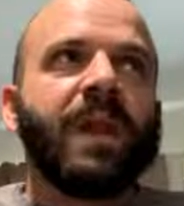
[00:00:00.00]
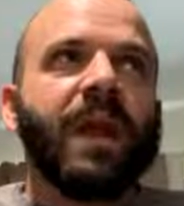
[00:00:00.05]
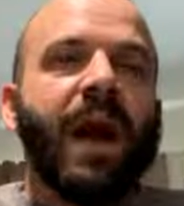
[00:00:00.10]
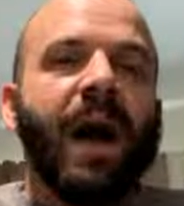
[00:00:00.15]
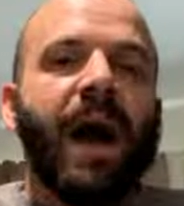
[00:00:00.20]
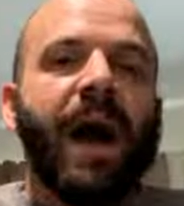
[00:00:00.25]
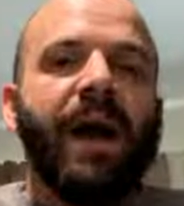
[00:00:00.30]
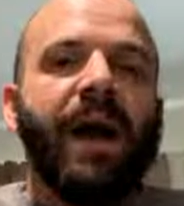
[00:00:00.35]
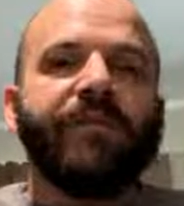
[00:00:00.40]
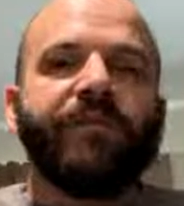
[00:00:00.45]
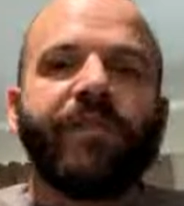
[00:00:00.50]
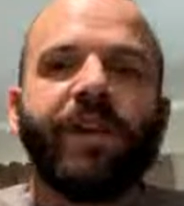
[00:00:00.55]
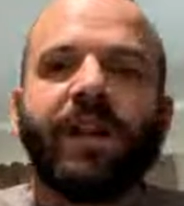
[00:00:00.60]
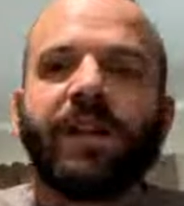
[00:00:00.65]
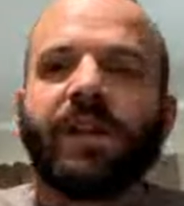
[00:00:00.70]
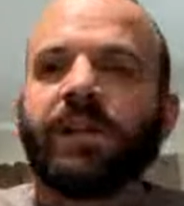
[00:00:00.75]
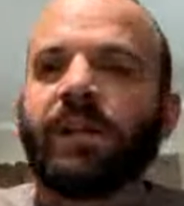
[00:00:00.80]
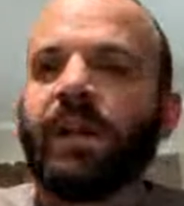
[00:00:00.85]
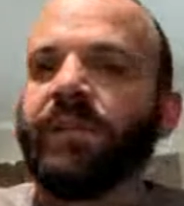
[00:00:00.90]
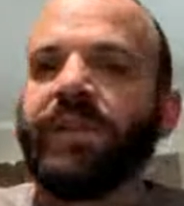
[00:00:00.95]
I
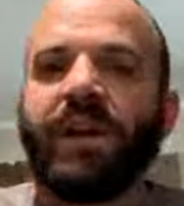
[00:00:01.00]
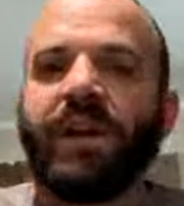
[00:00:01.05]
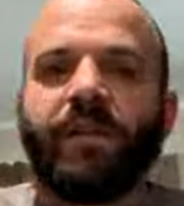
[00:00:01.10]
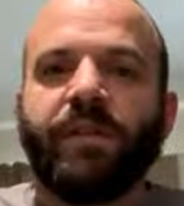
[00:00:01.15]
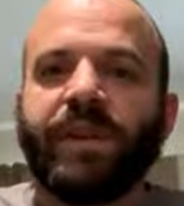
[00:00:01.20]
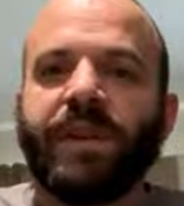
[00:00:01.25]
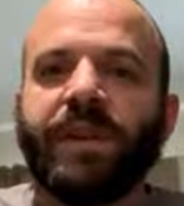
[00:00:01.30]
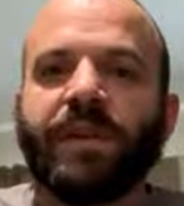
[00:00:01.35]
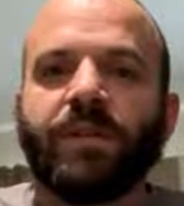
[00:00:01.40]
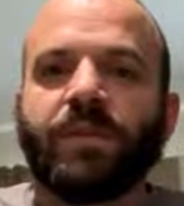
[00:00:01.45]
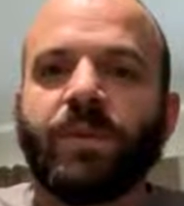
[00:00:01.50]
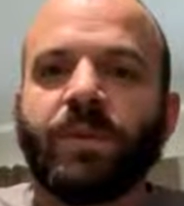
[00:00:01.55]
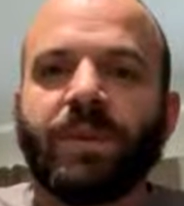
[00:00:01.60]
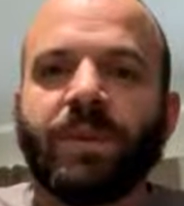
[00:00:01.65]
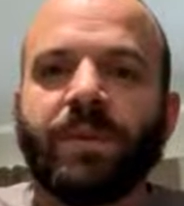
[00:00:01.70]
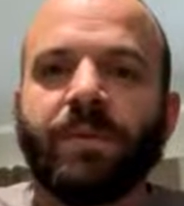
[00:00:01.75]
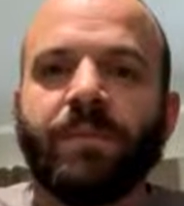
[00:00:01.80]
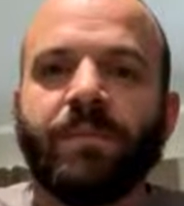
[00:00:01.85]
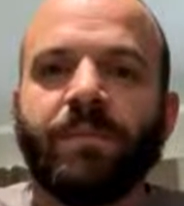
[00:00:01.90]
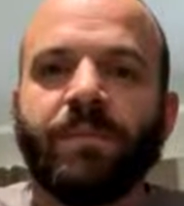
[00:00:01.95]
fell in love head over heels with
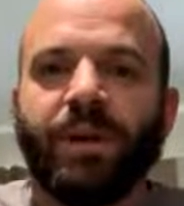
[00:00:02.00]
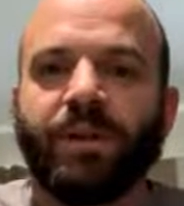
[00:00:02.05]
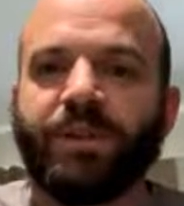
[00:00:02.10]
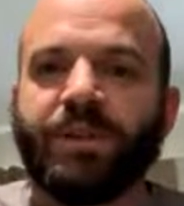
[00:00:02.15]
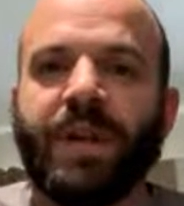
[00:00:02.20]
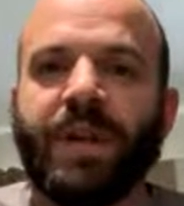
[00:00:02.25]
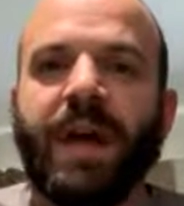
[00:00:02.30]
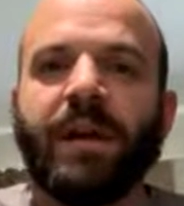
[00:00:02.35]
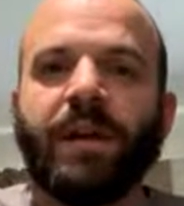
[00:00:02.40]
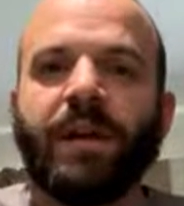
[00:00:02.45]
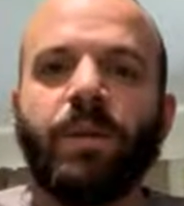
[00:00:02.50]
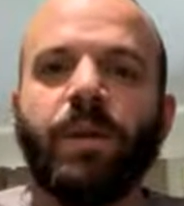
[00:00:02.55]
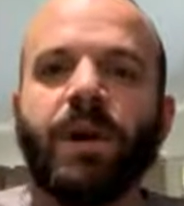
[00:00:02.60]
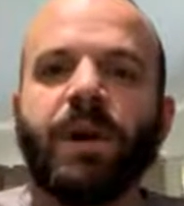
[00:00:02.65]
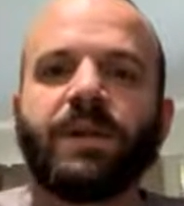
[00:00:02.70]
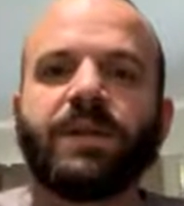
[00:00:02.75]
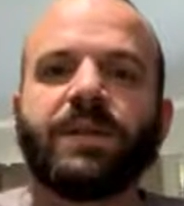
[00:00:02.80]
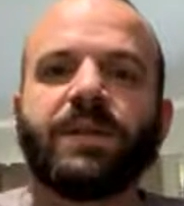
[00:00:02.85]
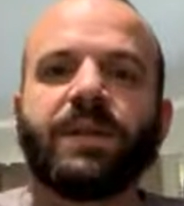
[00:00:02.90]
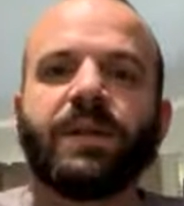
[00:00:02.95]
them, personality
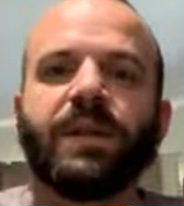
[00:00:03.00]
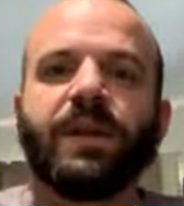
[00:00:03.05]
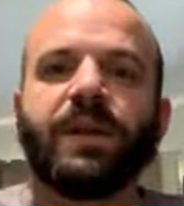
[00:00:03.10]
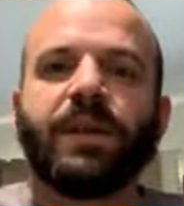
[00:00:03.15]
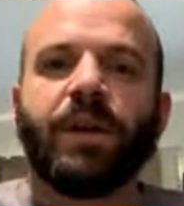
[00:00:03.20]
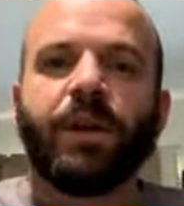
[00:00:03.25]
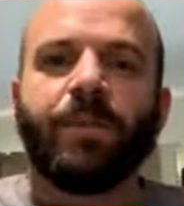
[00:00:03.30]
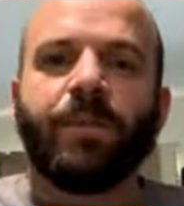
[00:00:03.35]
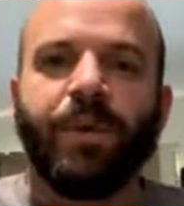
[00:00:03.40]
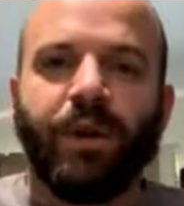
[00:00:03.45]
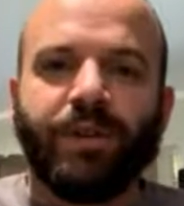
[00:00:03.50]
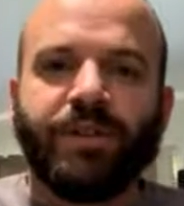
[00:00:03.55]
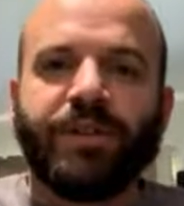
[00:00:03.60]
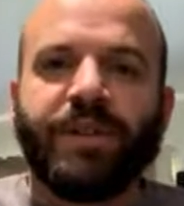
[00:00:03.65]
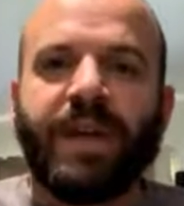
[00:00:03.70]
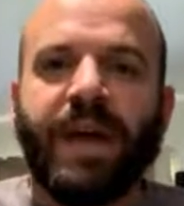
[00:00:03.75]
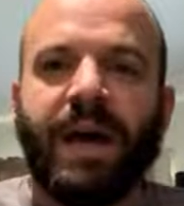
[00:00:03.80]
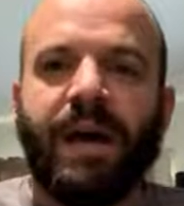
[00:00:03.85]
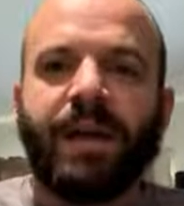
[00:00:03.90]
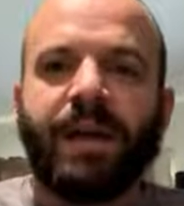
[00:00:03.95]
wise. Their
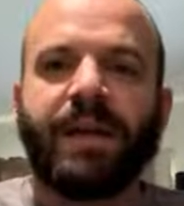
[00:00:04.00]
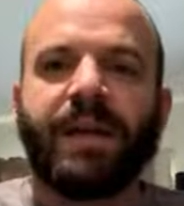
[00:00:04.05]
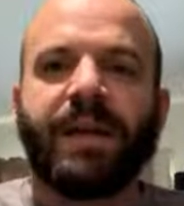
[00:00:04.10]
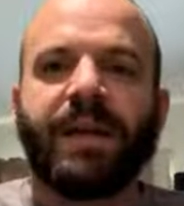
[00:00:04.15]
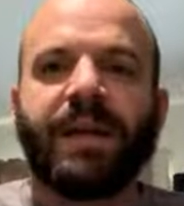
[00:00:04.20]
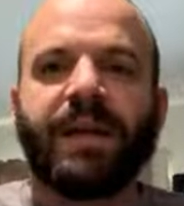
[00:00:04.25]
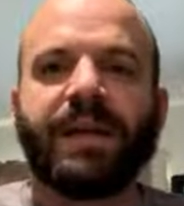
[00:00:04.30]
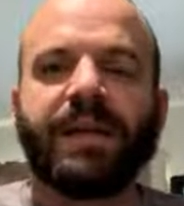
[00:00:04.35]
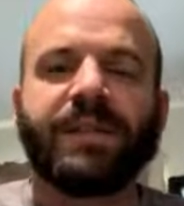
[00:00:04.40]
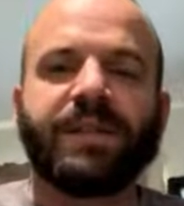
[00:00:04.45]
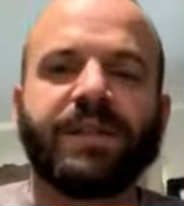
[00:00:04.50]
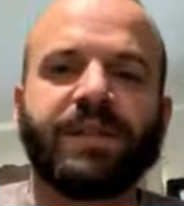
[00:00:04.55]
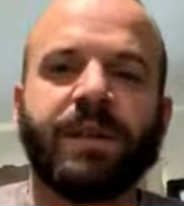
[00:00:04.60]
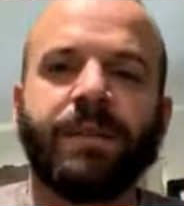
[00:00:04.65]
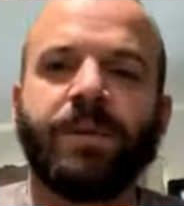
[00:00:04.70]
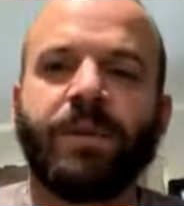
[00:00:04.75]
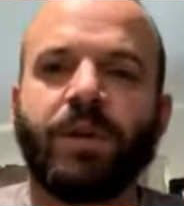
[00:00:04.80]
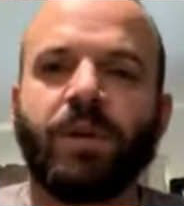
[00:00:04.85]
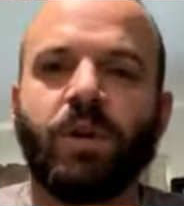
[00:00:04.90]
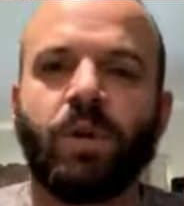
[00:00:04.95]
personality is some
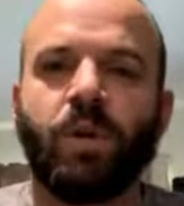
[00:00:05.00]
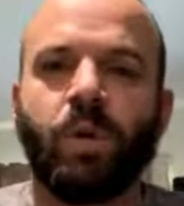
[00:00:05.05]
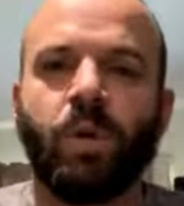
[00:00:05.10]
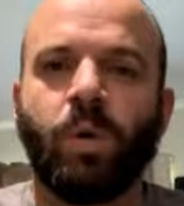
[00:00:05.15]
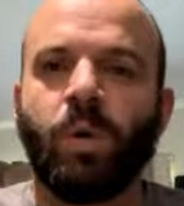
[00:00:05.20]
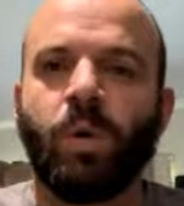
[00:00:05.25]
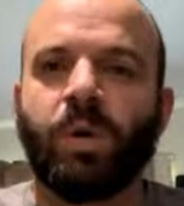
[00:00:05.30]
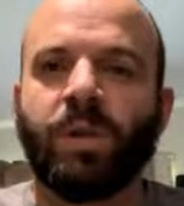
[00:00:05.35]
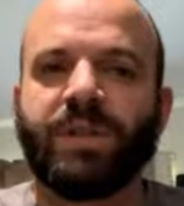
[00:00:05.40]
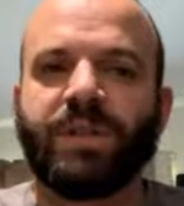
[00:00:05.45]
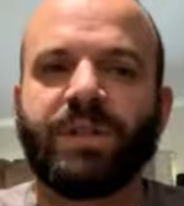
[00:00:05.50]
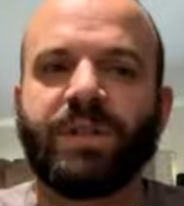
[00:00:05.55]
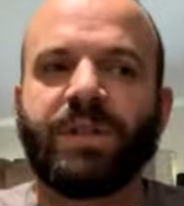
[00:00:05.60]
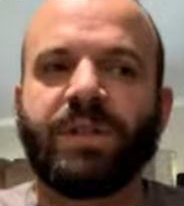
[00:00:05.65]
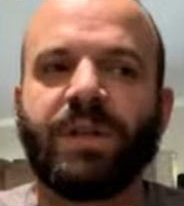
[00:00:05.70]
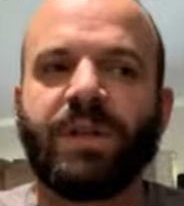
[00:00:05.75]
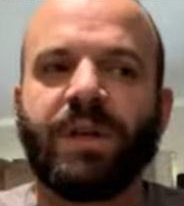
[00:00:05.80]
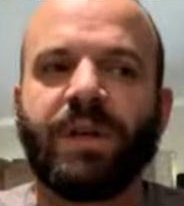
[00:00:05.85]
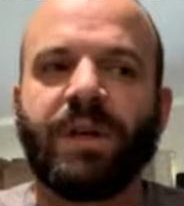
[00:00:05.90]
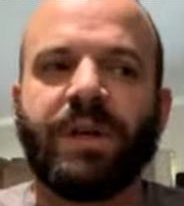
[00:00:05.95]
of the coolest
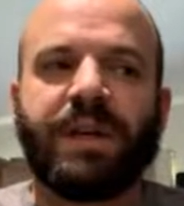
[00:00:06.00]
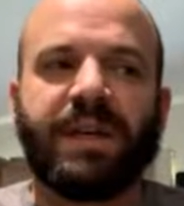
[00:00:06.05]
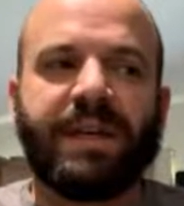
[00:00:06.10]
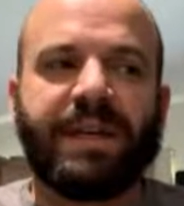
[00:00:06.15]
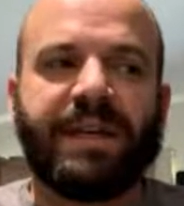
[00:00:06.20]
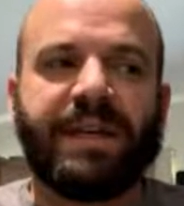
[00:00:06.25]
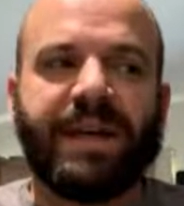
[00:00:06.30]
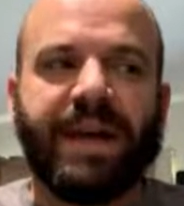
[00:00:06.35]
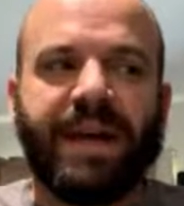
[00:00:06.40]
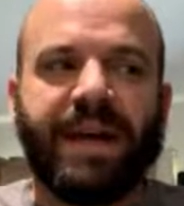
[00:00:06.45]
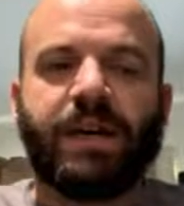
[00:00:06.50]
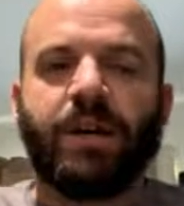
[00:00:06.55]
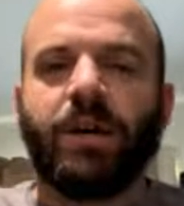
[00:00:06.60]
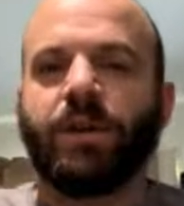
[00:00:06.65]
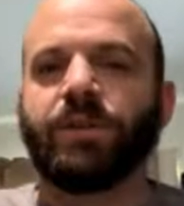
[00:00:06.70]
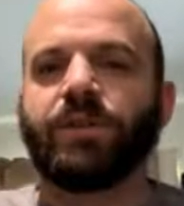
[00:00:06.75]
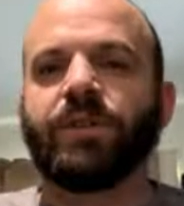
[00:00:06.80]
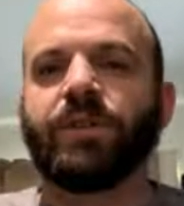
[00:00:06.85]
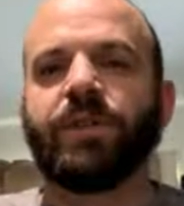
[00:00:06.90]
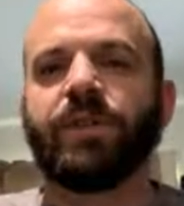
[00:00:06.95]

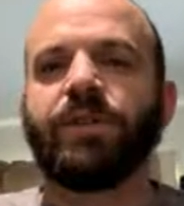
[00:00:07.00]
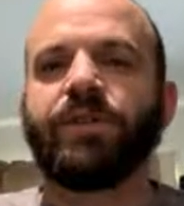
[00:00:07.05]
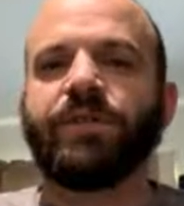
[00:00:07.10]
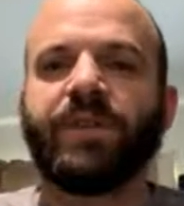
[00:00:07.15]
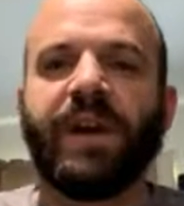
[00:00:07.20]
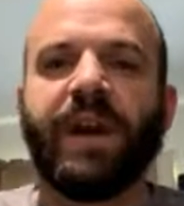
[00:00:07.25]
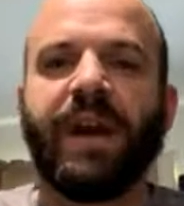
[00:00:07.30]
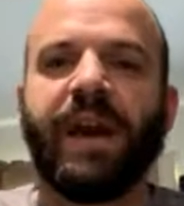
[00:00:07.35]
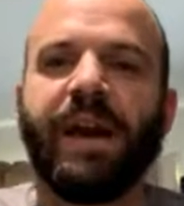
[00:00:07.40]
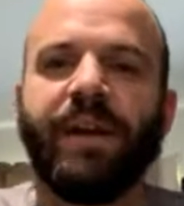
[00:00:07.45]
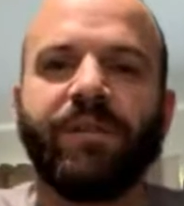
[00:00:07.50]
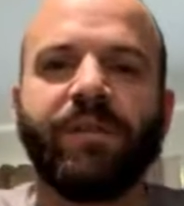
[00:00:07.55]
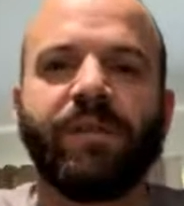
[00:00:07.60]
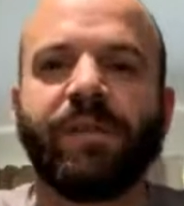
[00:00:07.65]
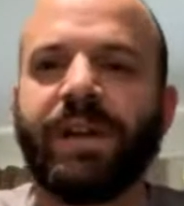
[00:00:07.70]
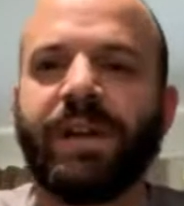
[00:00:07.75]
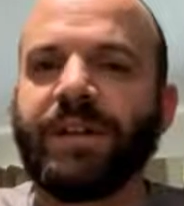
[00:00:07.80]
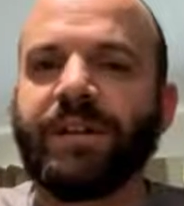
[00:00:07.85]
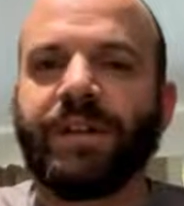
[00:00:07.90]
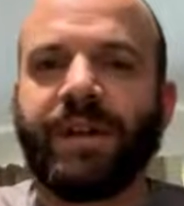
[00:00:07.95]
geckos that you've ever
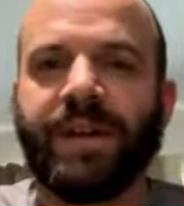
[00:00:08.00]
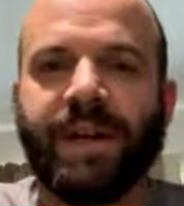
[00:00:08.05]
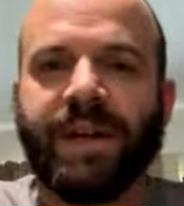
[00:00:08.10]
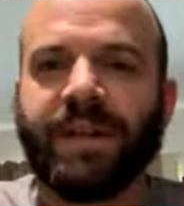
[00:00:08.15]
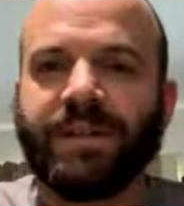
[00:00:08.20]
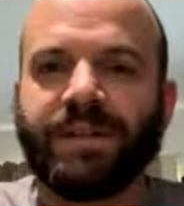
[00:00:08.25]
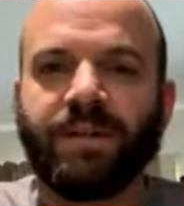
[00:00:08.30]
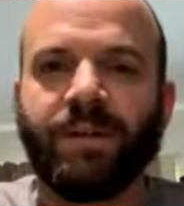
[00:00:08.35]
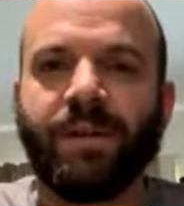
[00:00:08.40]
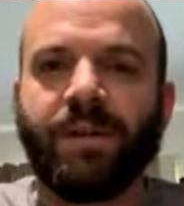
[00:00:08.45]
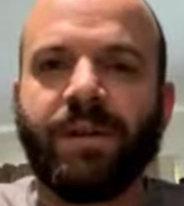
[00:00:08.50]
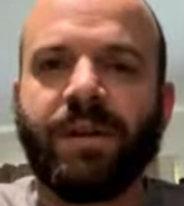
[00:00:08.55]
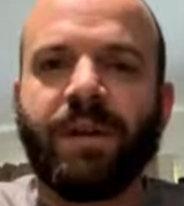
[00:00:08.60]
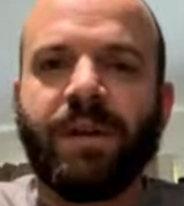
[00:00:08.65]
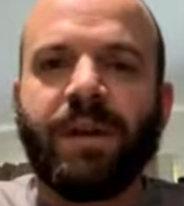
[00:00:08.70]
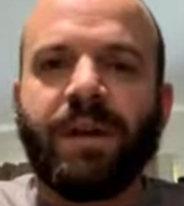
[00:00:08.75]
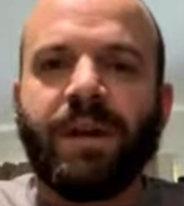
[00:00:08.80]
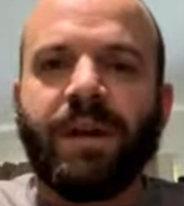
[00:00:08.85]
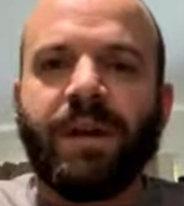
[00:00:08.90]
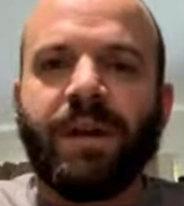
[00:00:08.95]
laid your hands
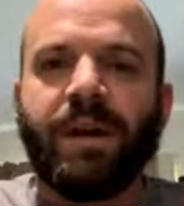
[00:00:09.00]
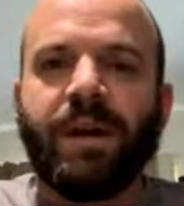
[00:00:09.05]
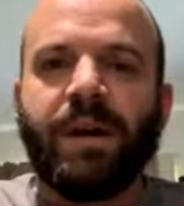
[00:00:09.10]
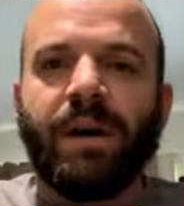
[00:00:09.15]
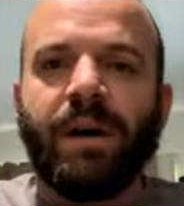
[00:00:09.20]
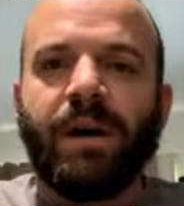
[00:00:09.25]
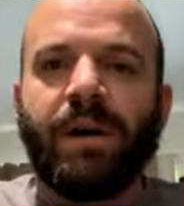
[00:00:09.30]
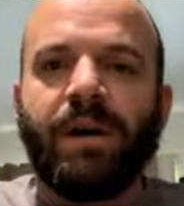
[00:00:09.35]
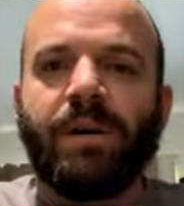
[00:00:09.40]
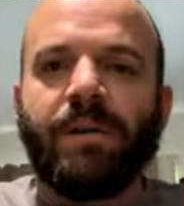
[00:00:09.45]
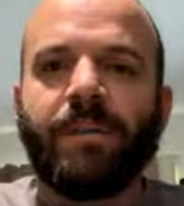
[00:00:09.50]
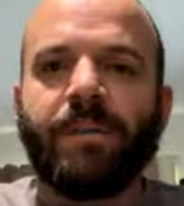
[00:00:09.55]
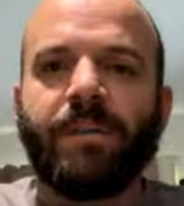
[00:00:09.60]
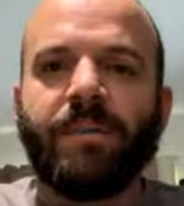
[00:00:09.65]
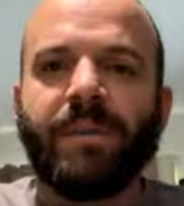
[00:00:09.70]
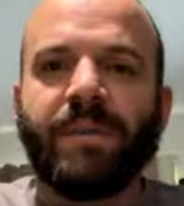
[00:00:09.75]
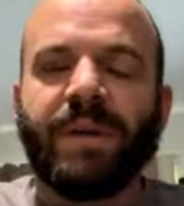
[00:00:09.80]
on.